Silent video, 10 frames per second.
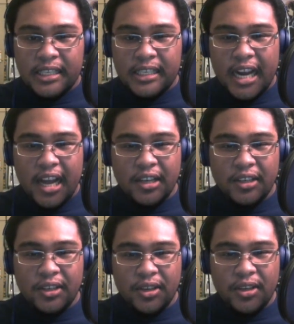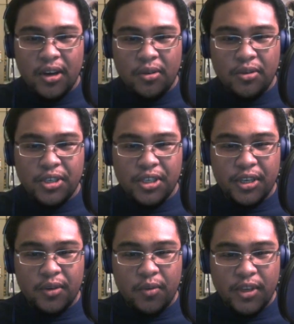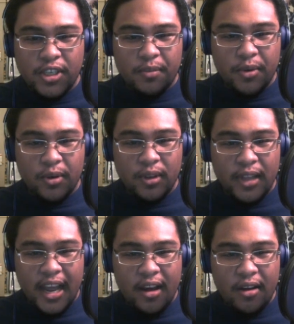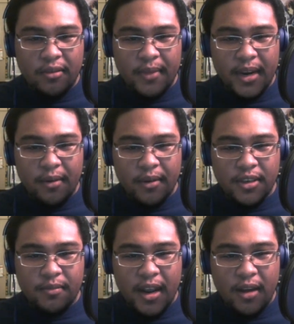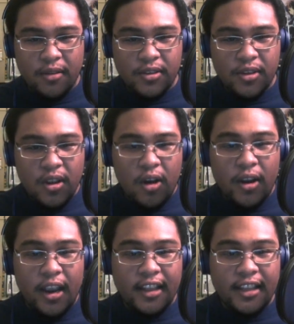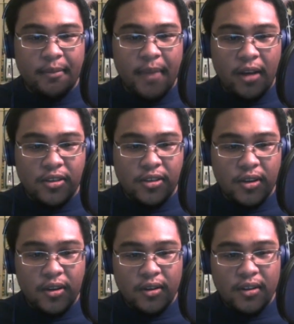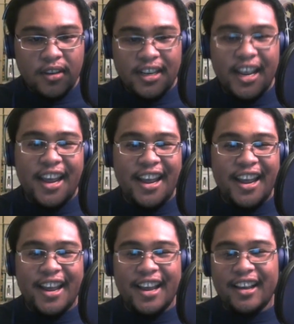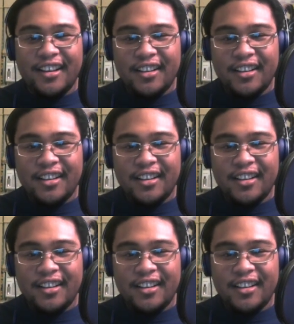childhood, ocean, whisper, loud, marriage, mouse. Okay, I think mouse. Yeah!